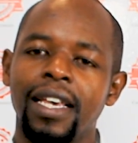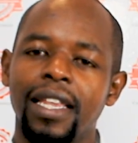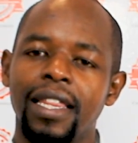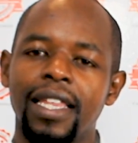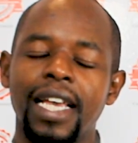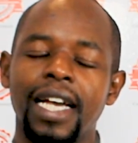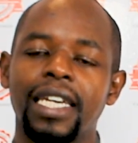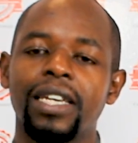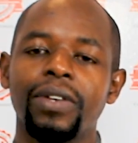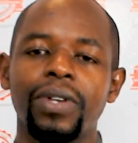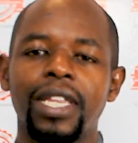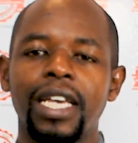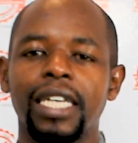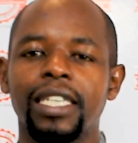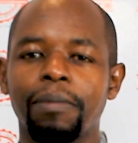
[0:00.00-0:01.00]
They agree with
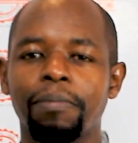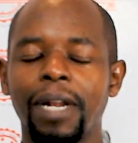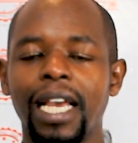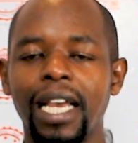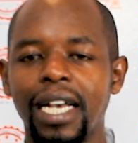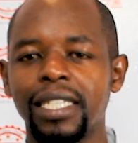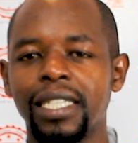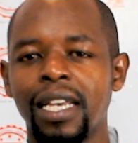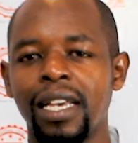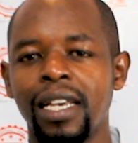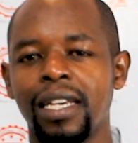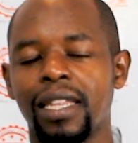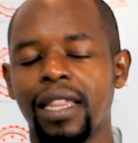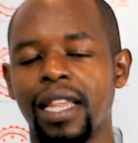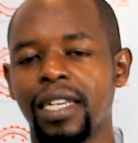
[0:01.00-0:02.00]
their suppliers
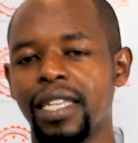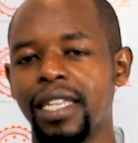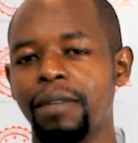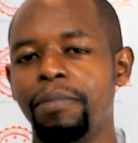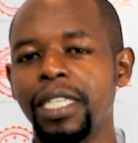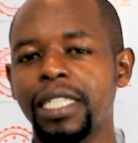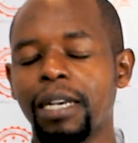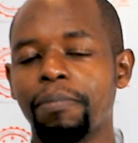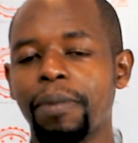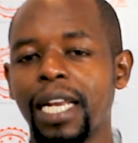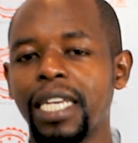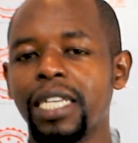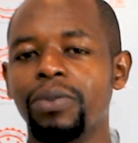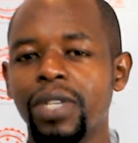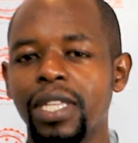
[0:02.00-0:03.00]
that they be
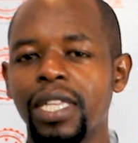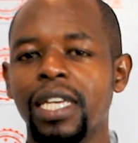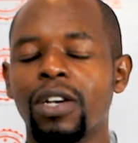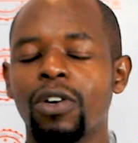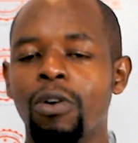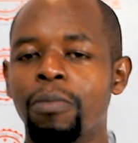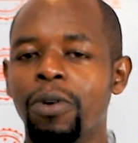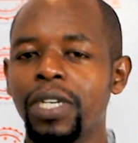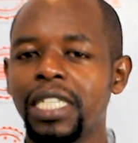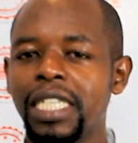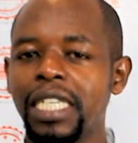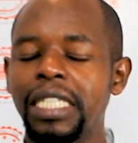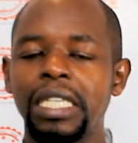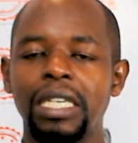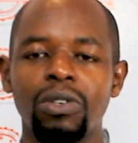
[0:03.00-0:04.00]
supplied with
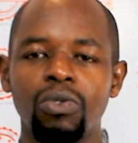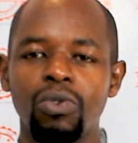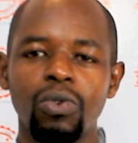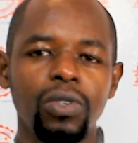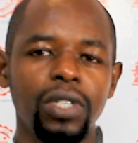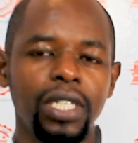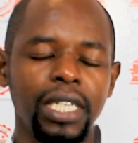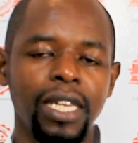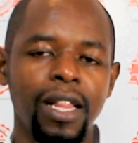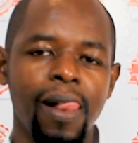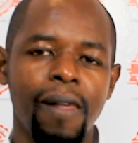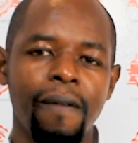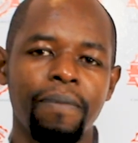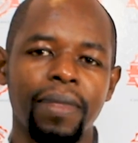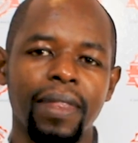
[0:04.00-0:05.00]
commodities, goods,
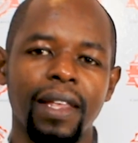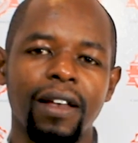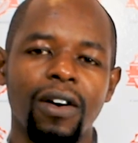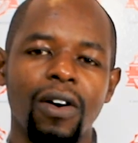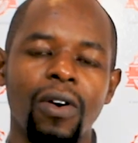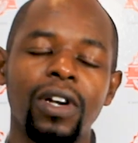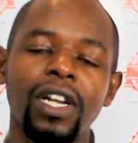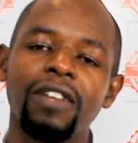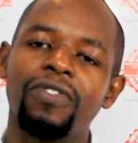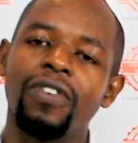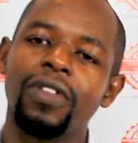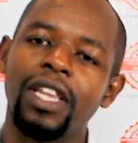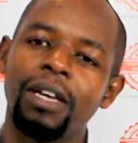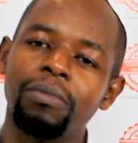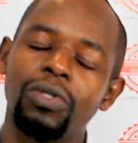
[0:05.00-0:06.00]
only for
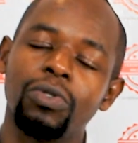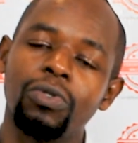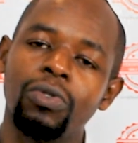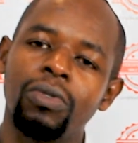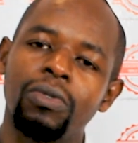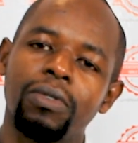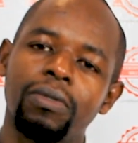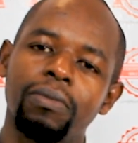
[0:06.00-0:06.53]
them to